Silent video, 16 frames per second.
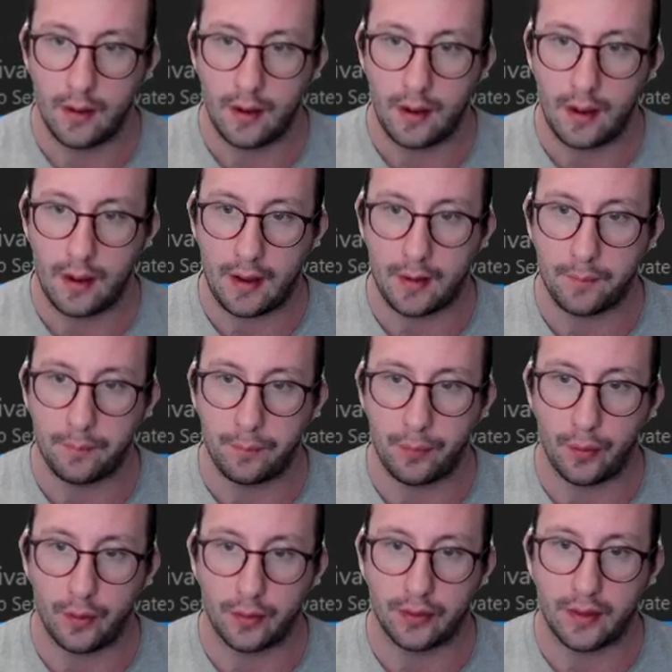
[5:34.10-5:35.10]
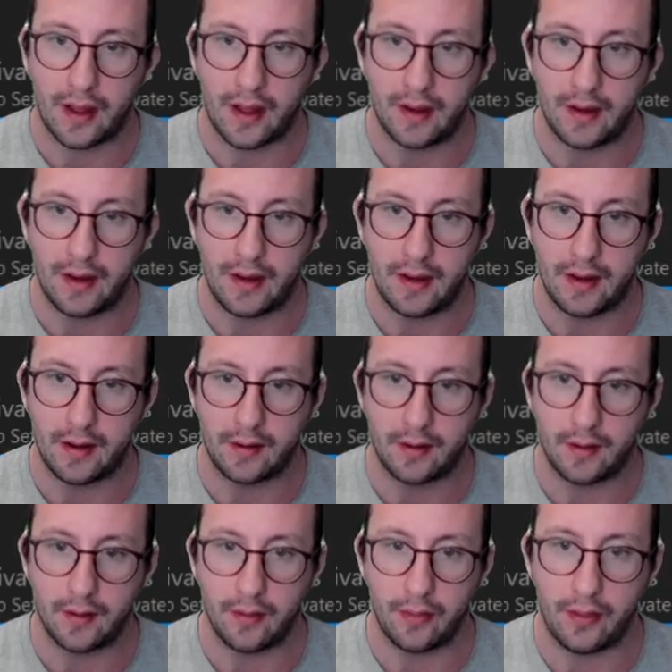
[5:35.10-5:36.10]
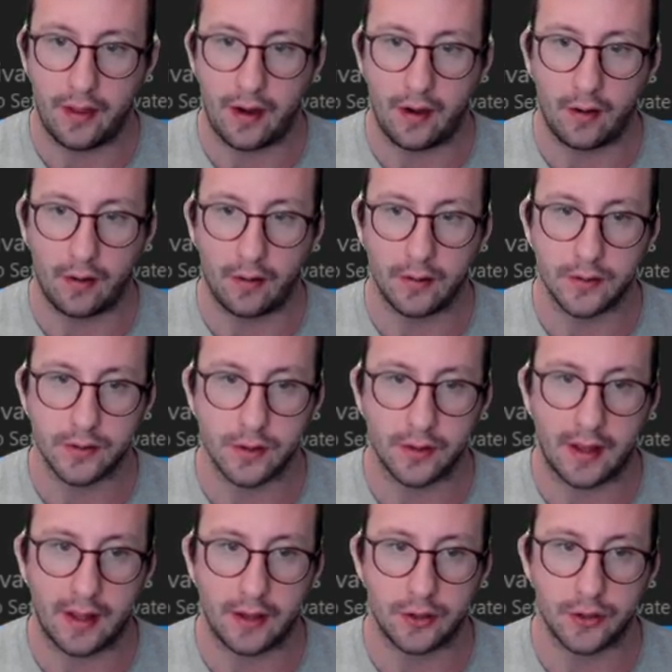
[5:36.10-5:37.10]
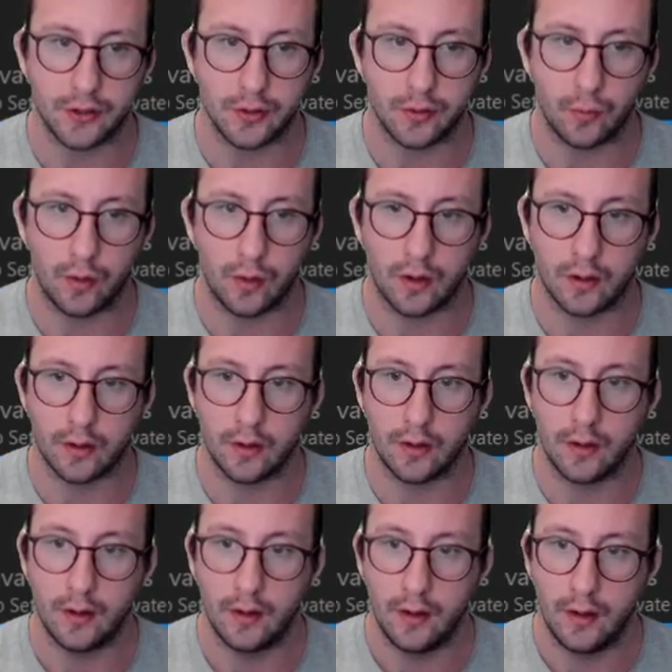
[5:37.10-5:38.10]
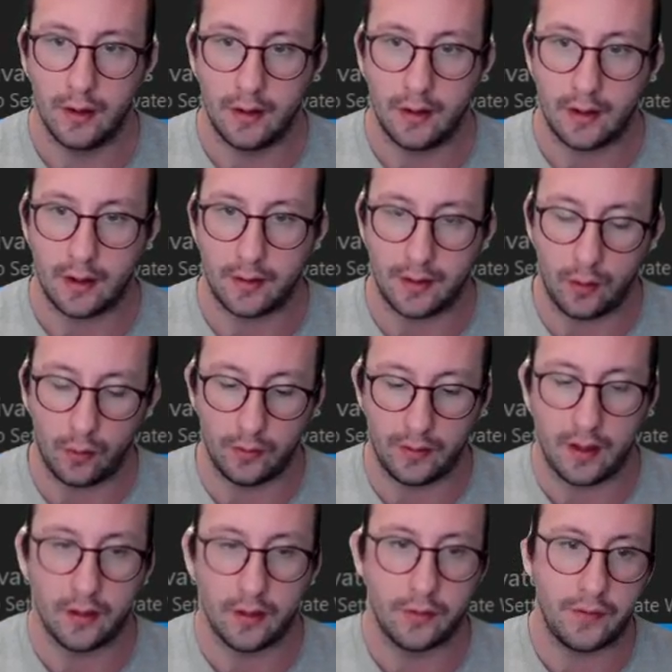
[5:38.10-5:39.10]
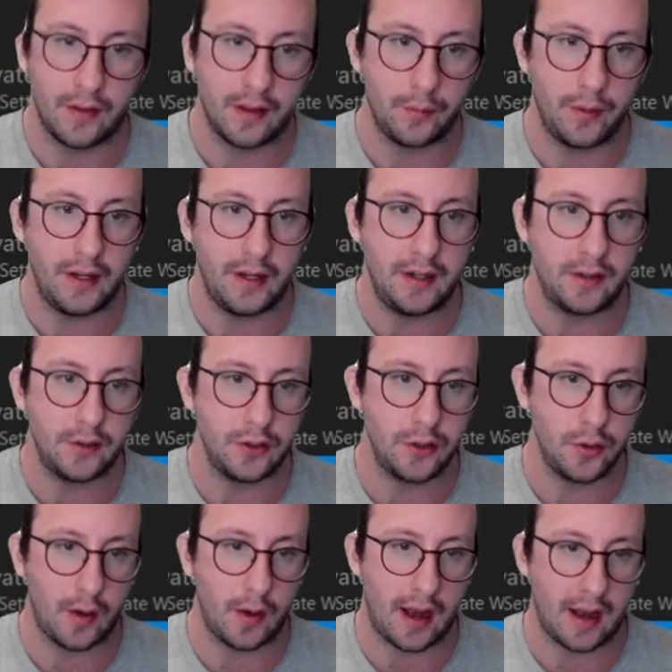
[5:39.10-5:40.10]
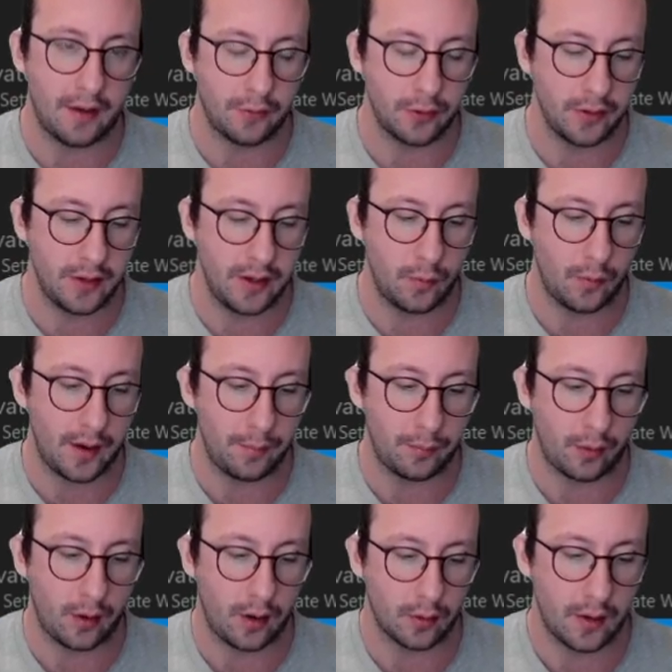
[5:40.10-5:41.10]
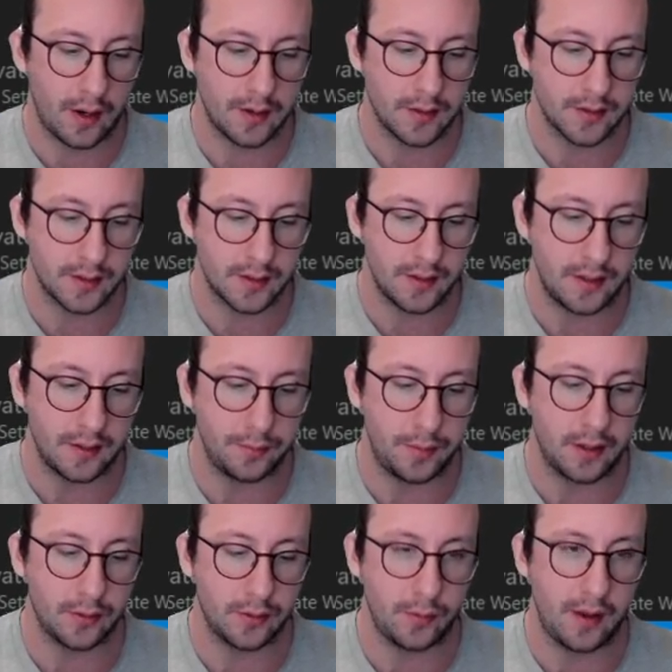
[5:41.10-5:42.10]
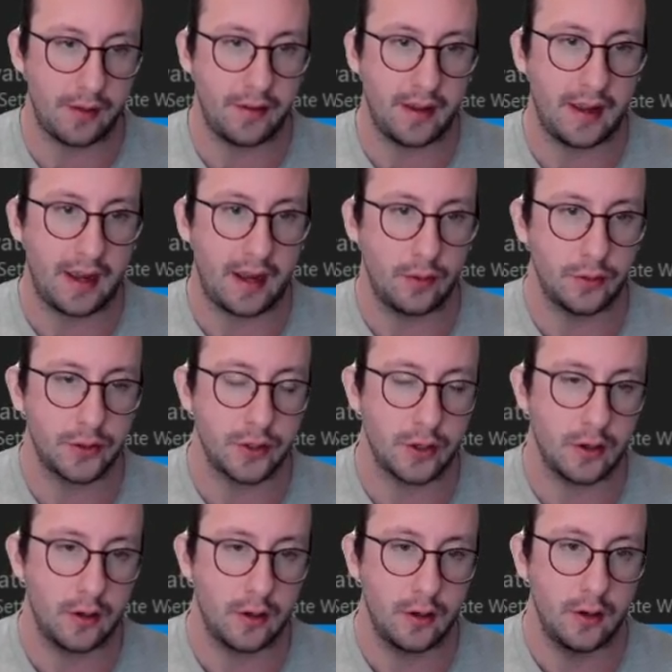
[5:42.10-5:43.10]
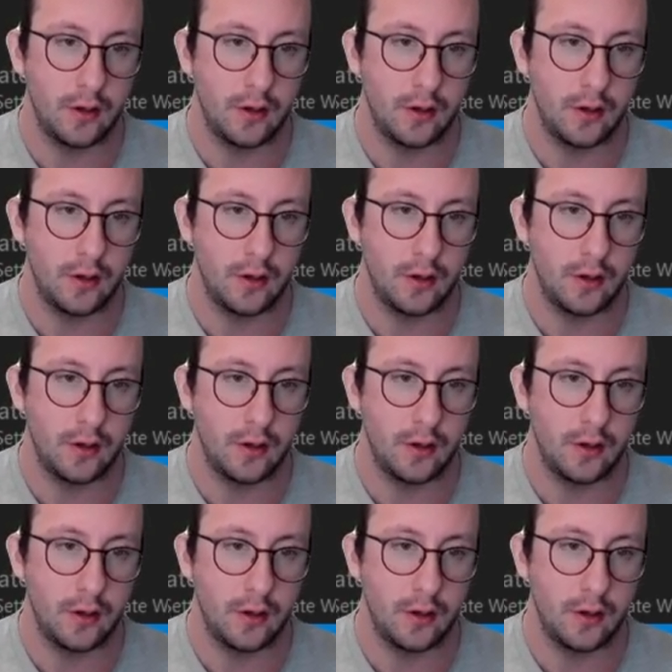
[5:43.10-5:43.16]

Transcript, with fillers: and put that in there. So that should work. Now, the only other thing that we need to do after the write progress is because we have a counter,